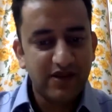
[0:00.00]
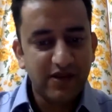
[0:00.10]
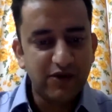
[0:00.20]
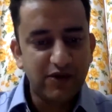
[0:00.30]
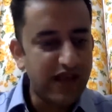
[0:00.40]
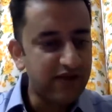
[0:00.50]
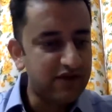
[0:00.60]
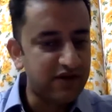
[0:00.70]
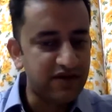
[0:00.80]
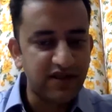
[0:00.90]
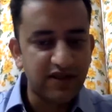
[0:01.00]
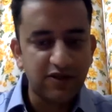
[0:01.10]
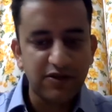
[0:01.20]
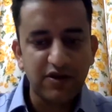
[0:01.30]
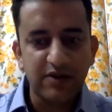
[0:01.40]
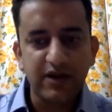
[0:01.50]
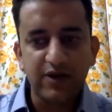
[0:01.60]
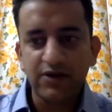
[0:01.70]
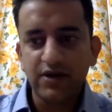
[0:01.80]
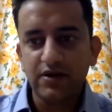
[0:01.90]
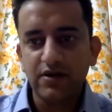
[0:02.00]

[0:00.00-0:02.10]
mean, do we have the results also coming out here,